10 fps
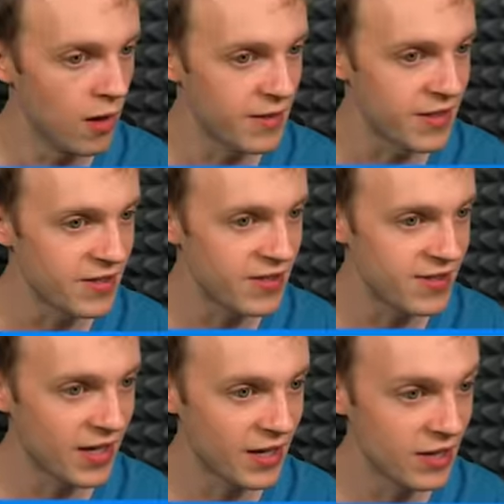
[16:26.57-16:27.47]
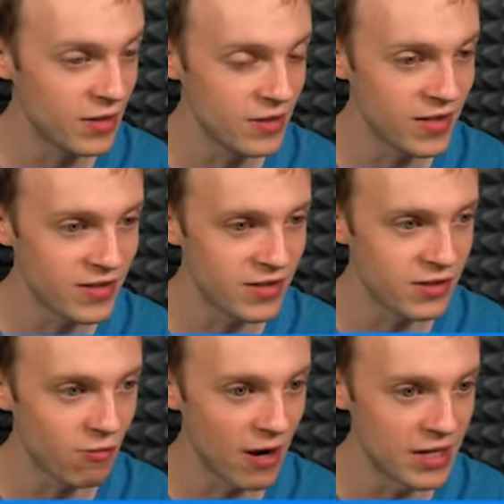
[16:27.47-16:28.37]
All right, this is kind of good. This
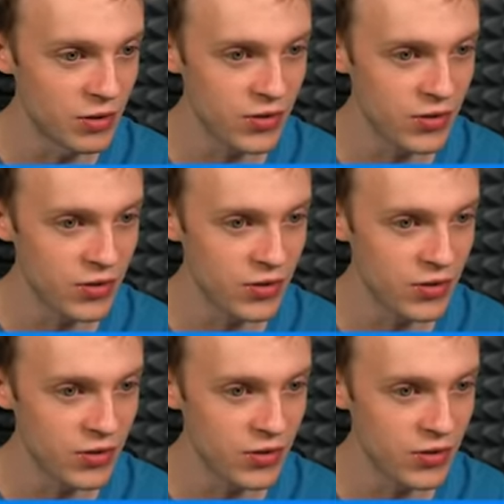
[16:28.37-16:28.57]
is great